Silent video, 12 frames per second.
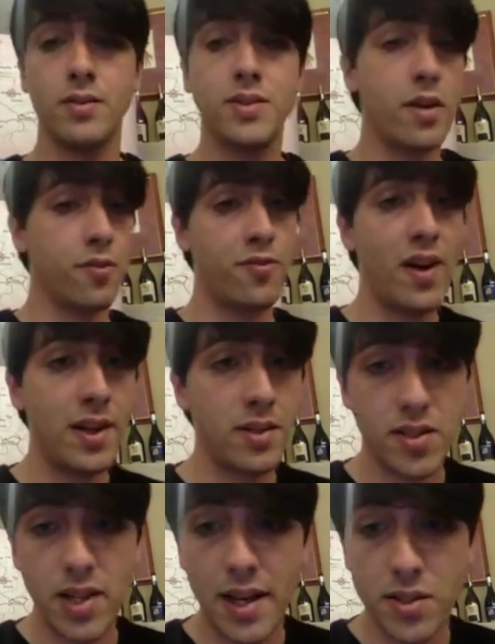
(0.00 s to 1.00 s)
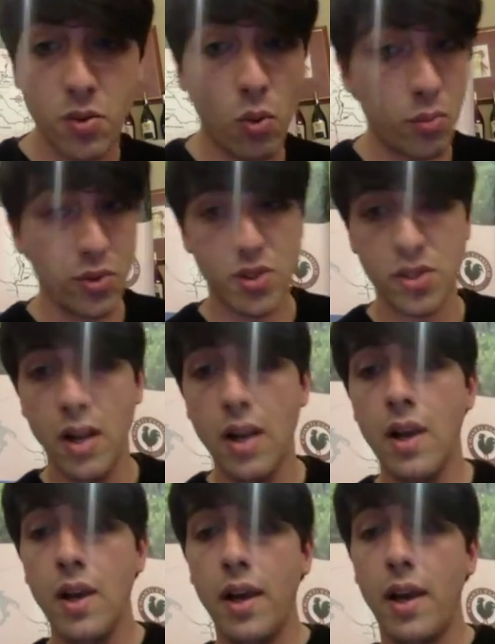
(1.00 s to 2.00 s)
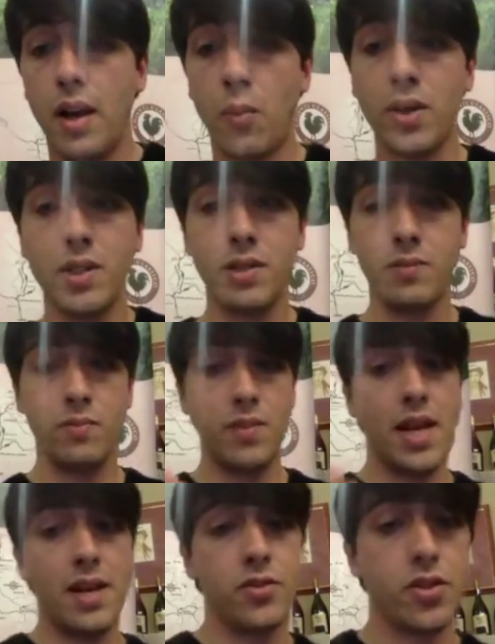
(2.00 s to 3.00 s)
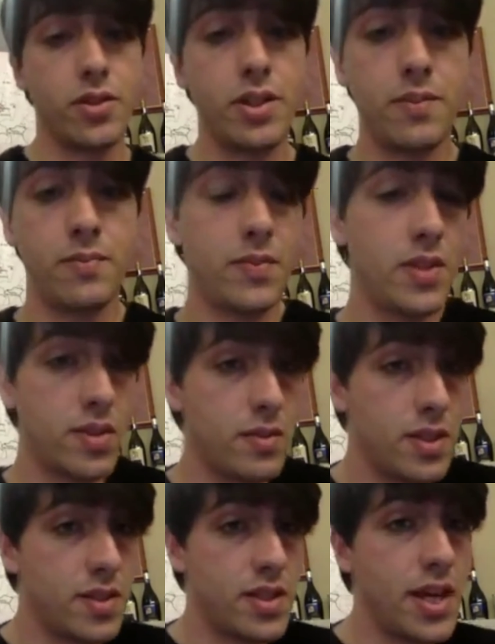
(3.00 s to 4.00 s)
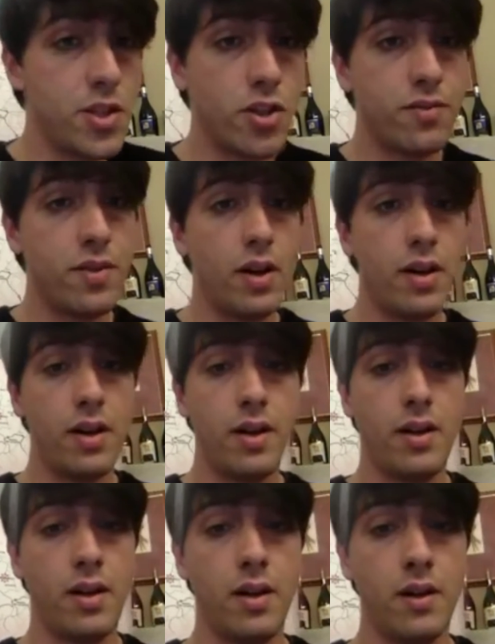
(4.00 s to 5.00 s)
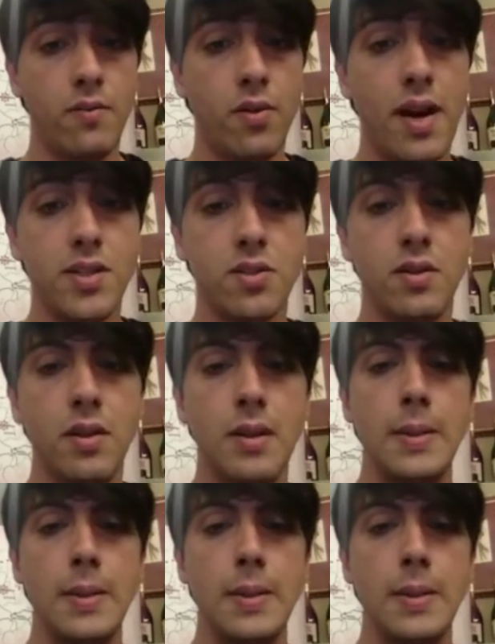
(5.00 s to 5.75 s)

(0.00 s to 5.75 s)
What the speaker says: their final size almost when they enter the stage of verizon.